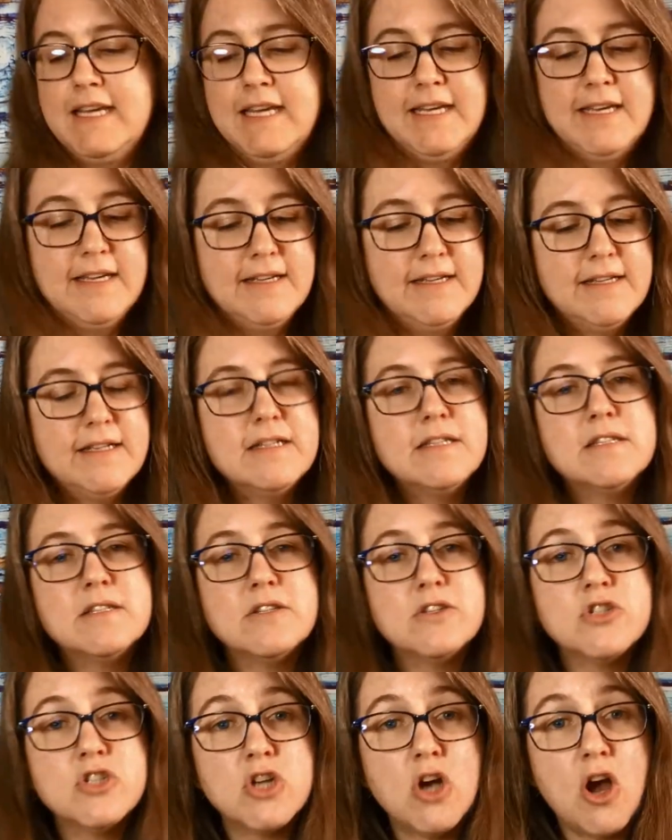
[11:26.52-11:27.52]

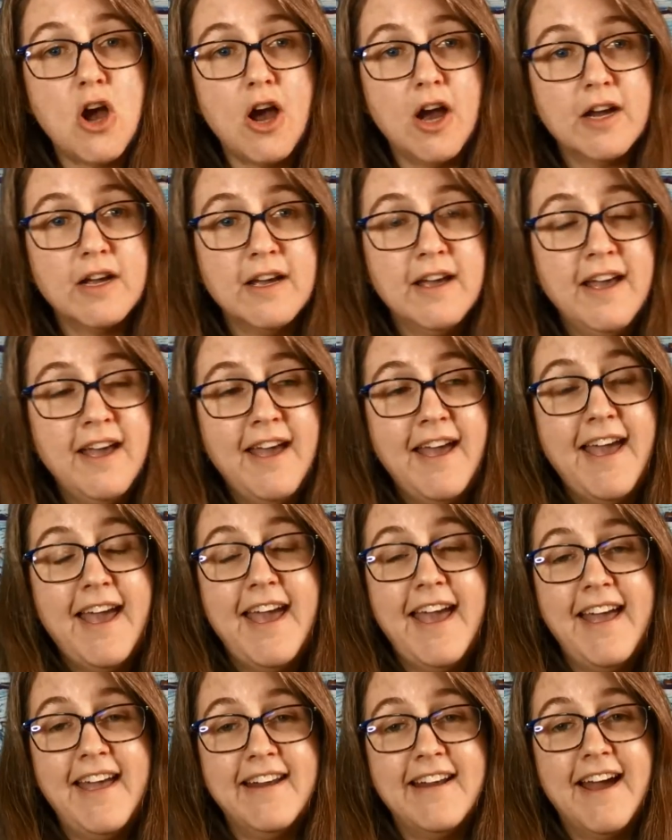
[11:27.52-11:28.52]
is chalk.
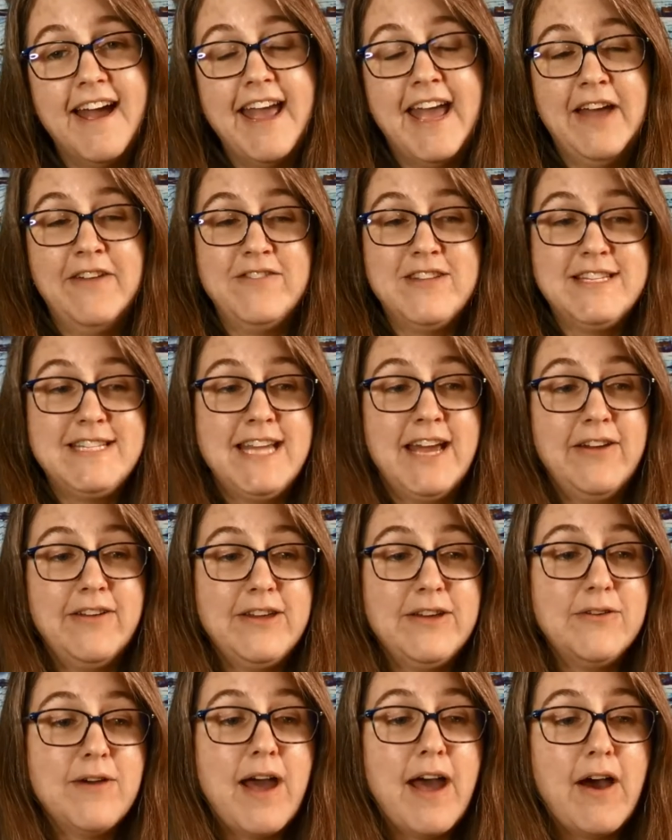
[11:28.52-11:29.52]
And I have to tell
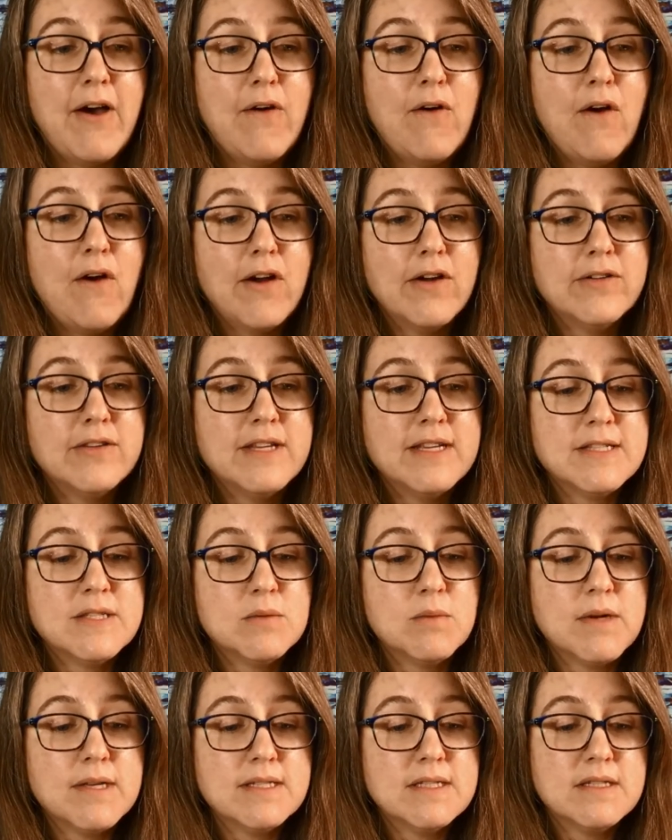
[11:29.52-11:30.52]
you how hard
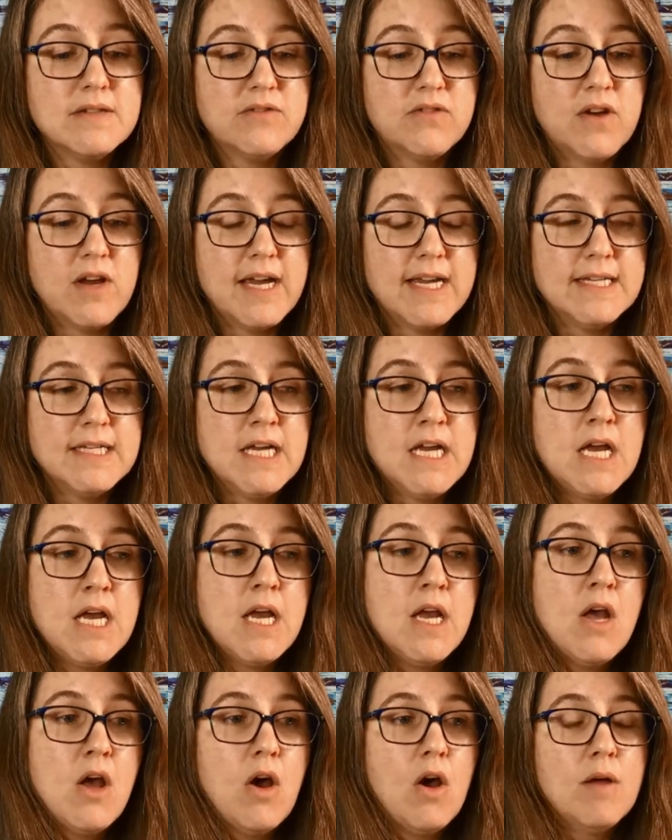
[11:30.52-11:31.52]
this was to find.
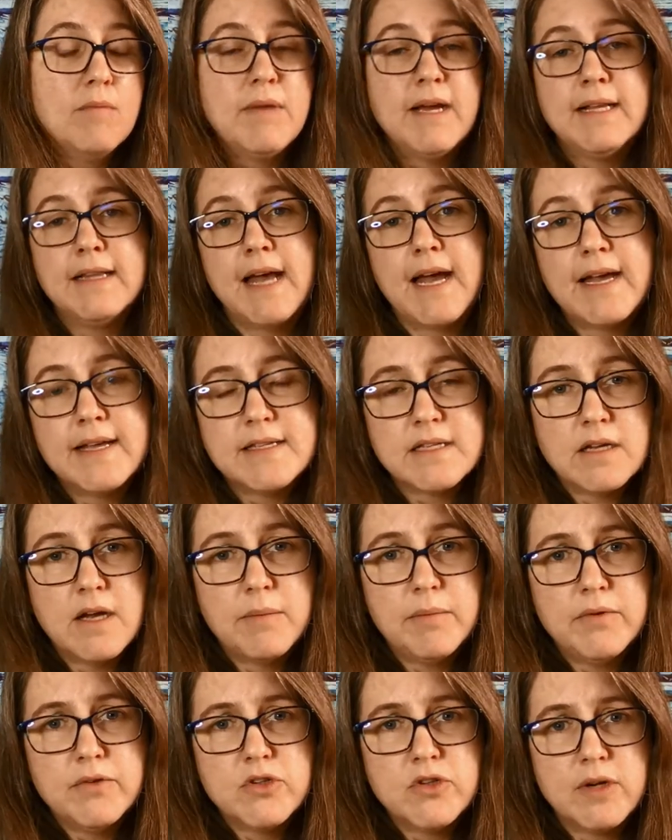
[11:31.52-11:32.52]
On my last
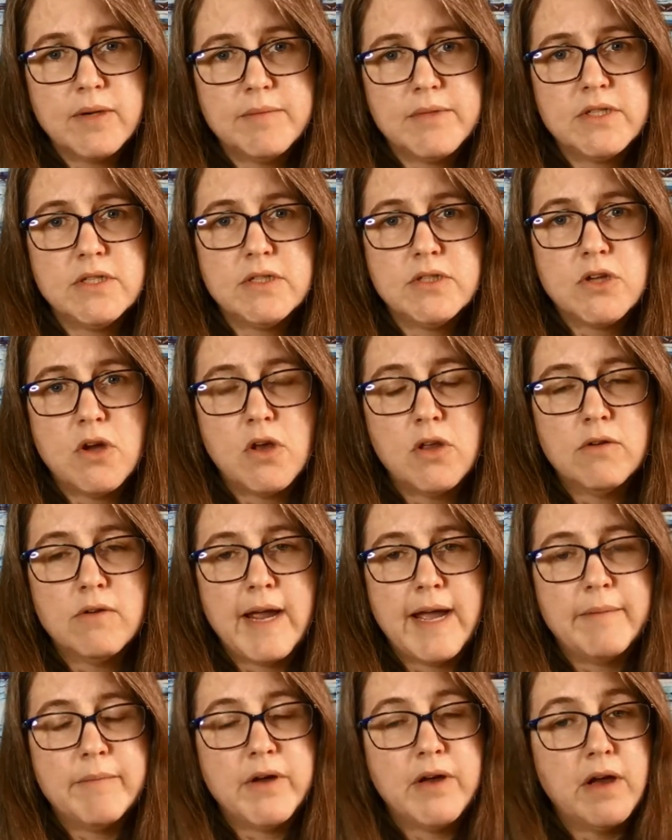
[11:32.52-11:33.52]
couple trips to
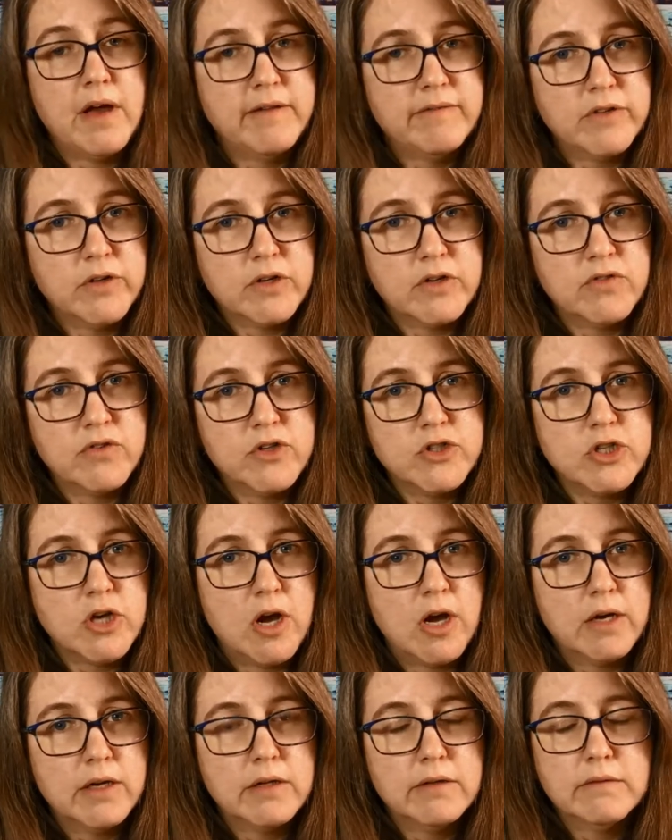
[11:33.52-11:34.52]
Dollarama, I've looked for
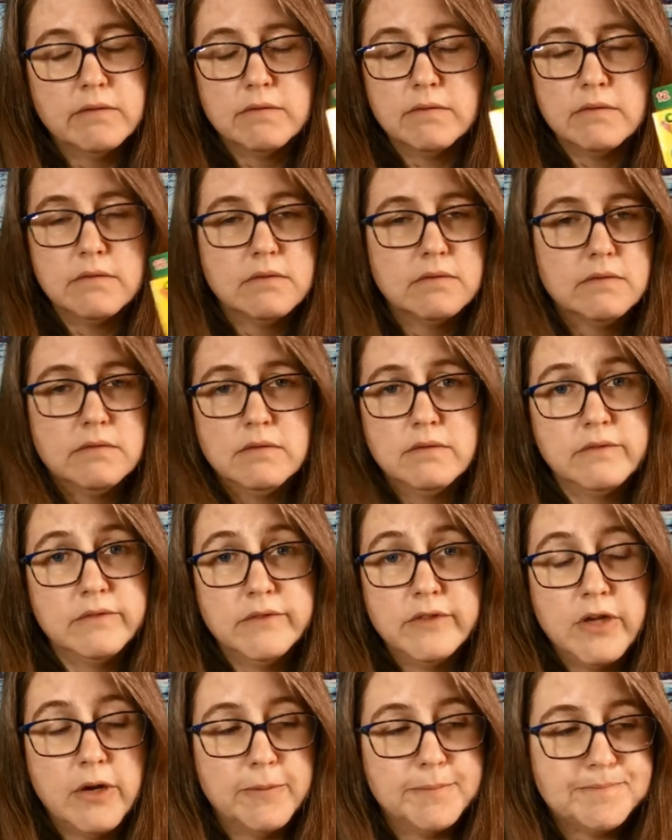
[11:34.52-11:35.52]
chalk.
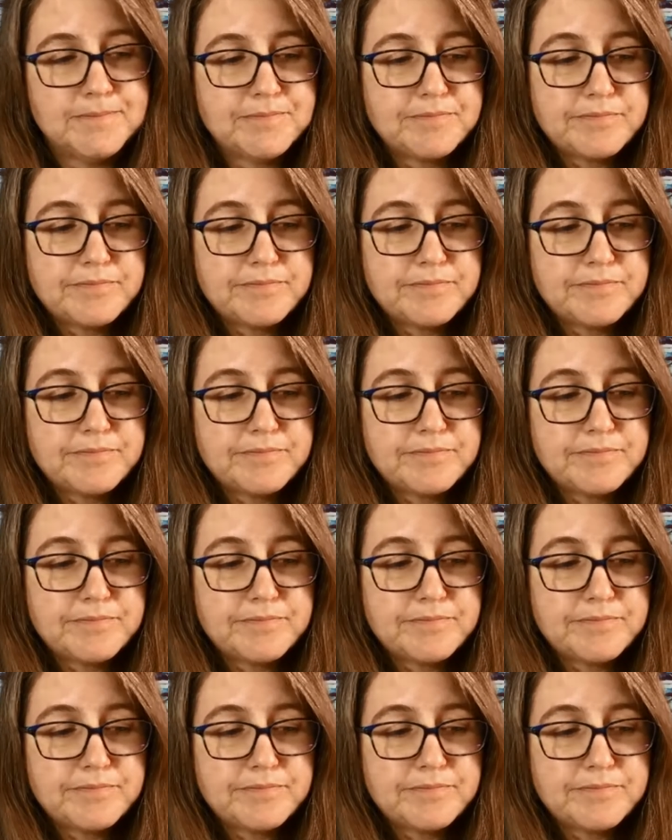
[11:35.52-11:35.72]
Mm, no.